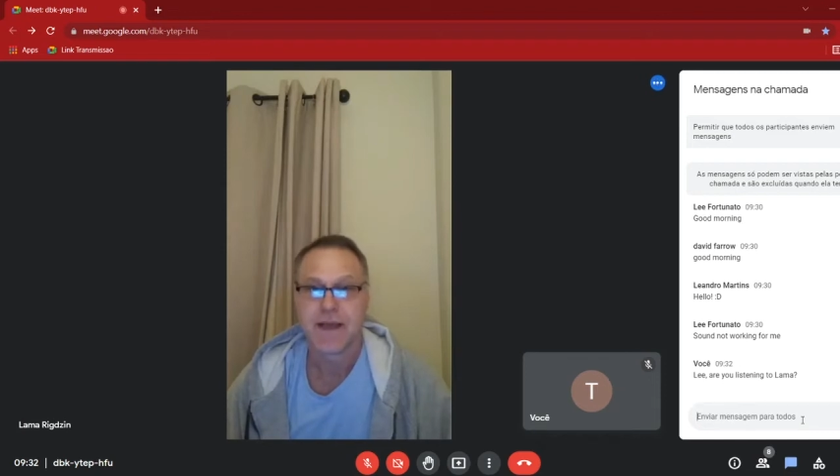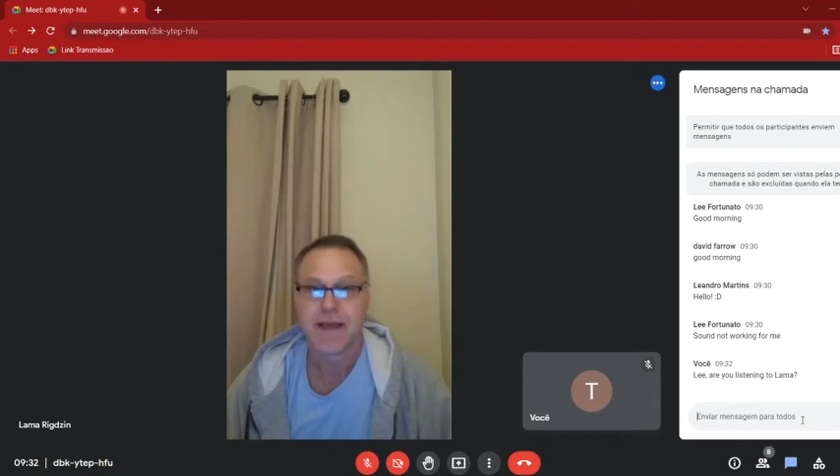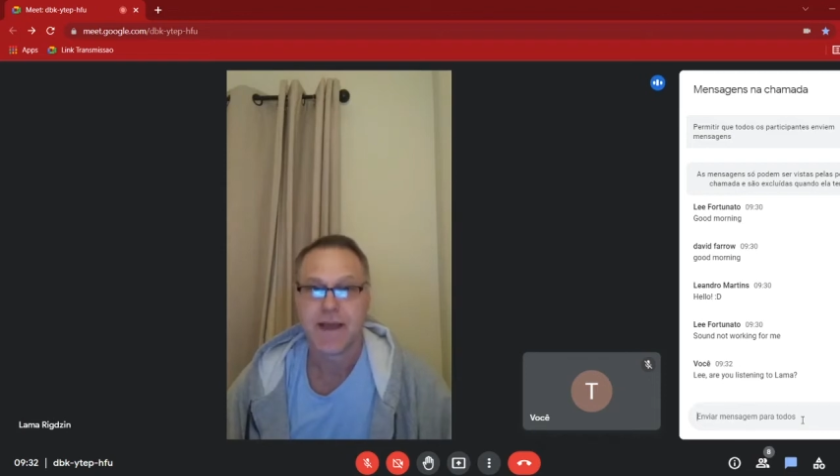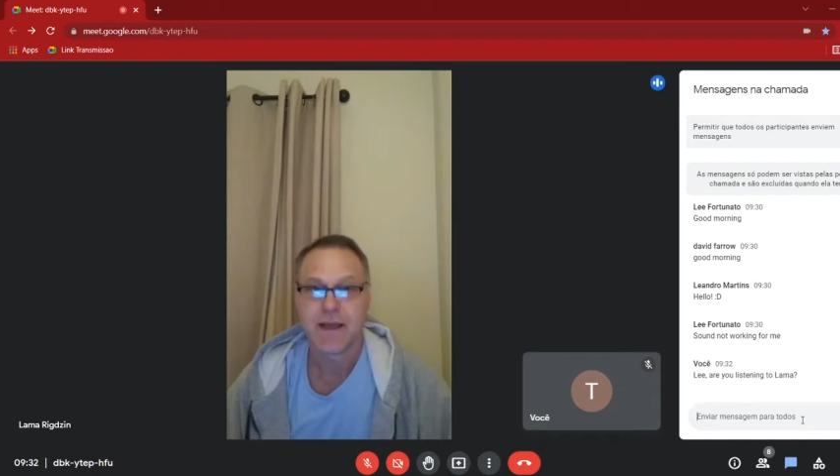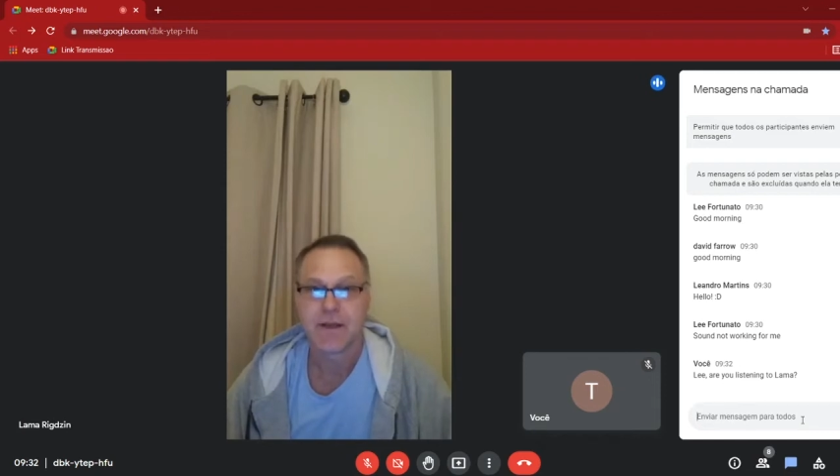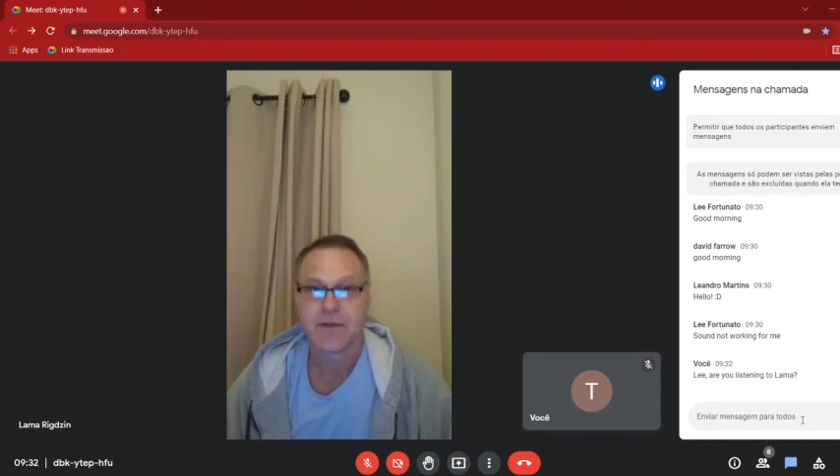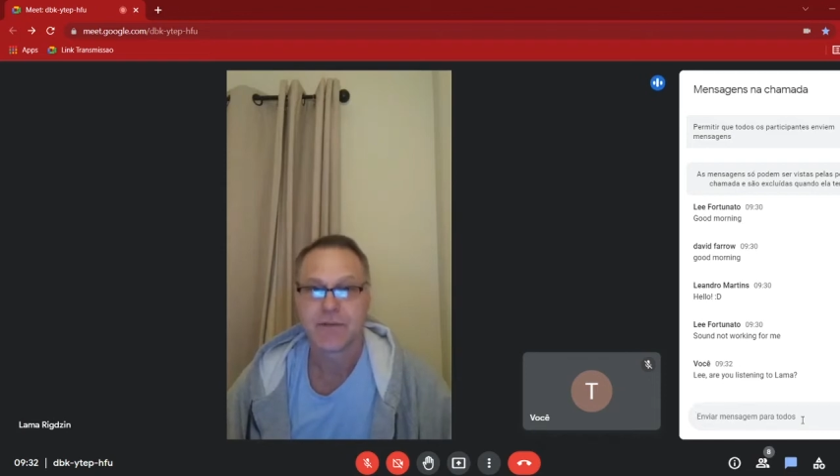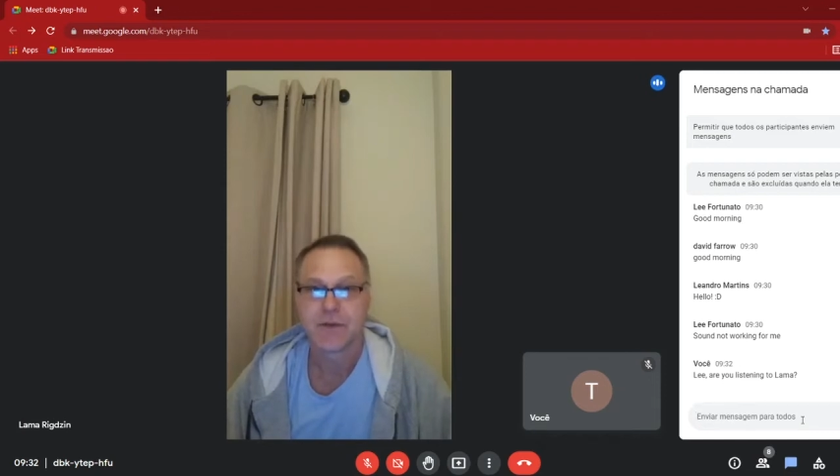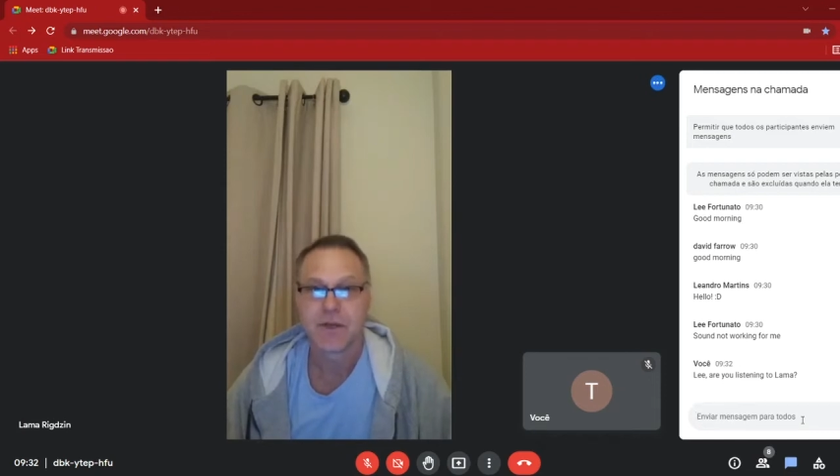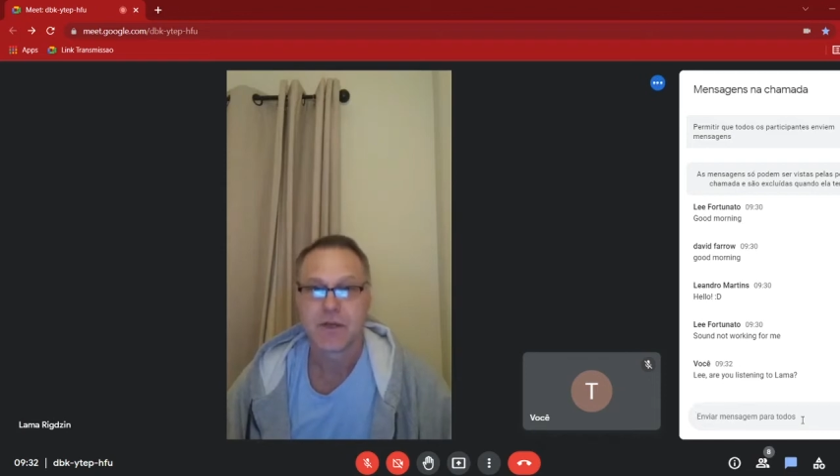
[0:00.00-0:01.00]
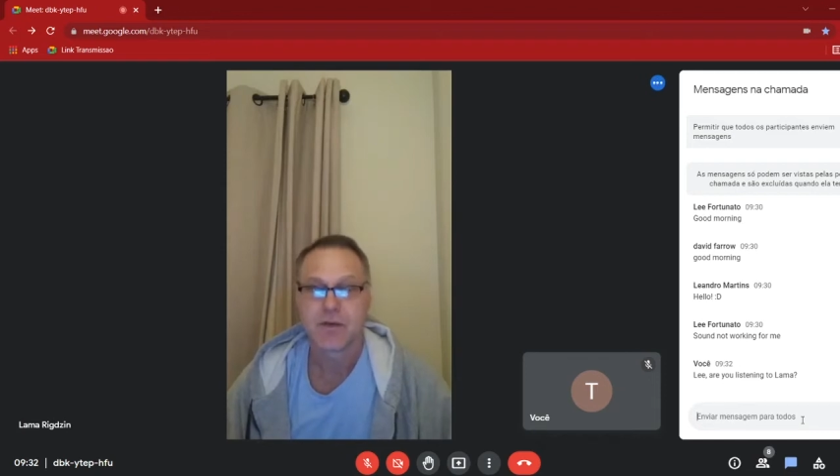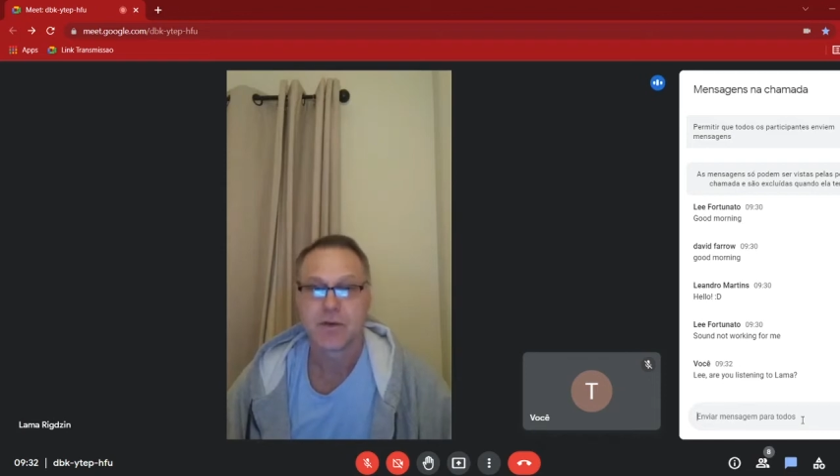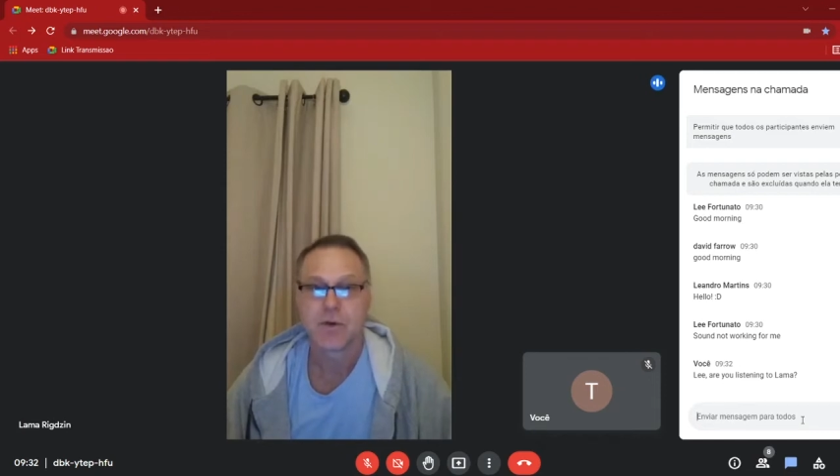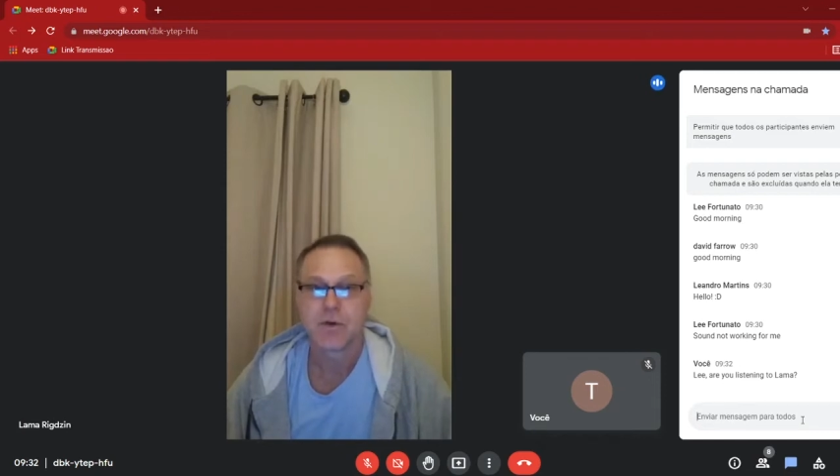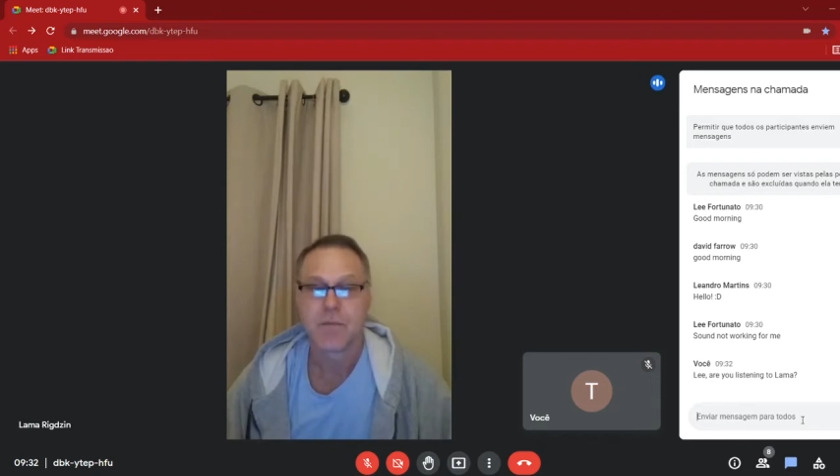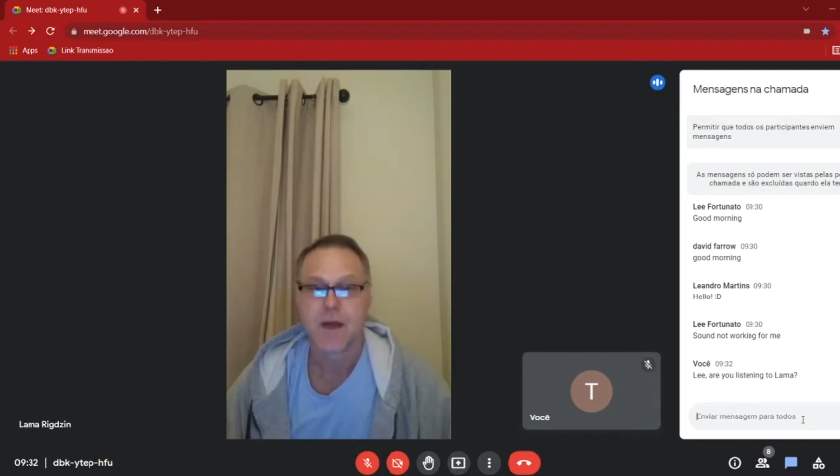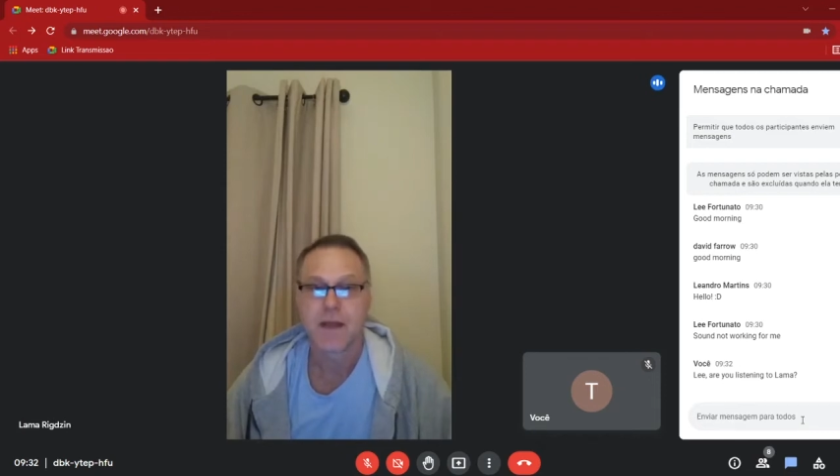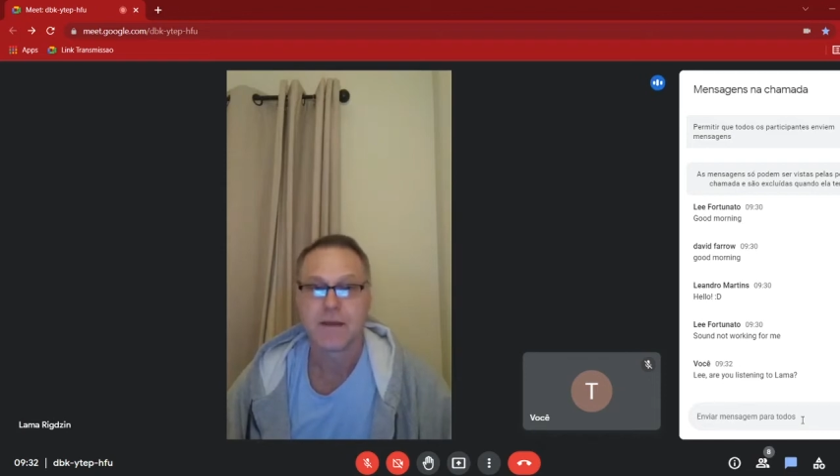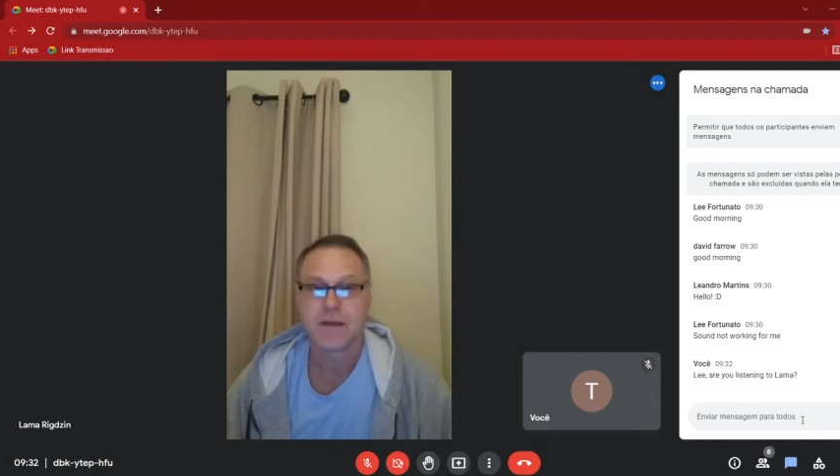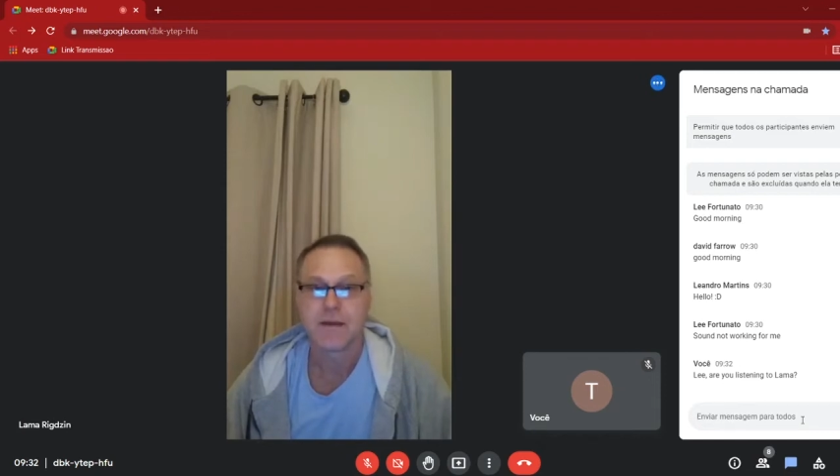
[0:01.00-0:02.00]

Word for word: as your own mind.